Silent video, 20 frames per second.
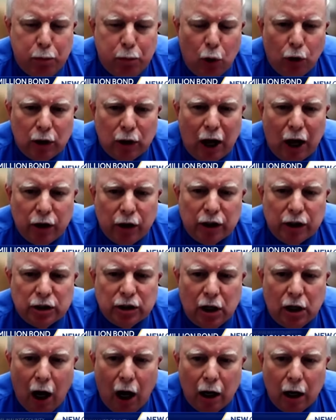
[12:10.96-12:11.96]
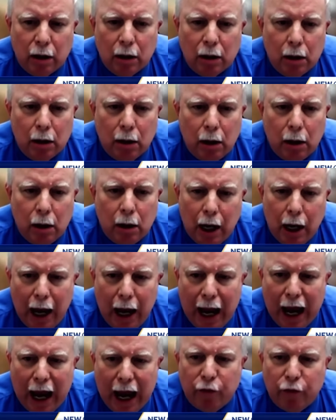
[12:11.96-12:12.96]
He pulled out his gun,
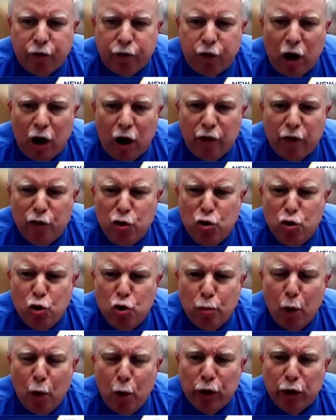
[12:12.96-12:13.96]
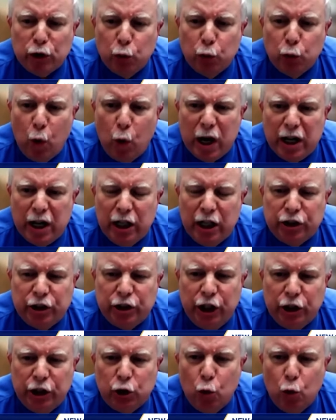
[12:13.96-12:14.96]
and in front of numerous
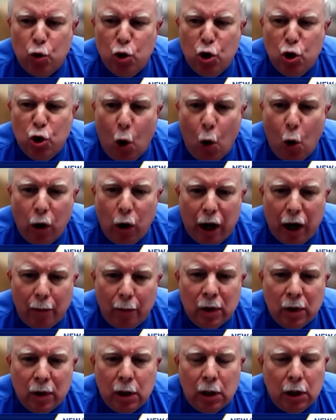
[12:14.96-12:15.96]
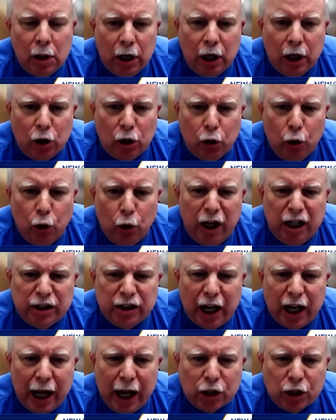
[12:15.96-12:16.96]
witnesses who know him, including
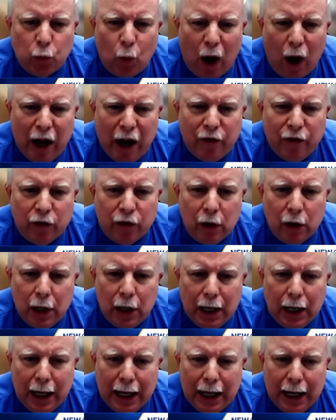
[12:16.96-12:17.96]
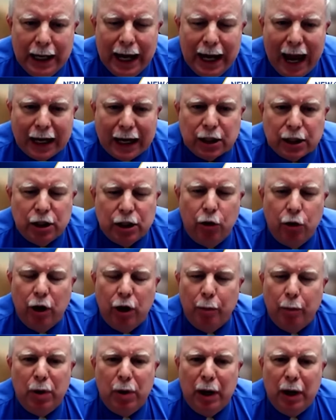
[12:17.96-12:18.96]
his ex-wife, he
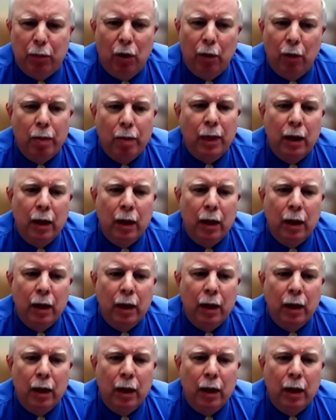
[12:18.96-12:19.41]
executed people.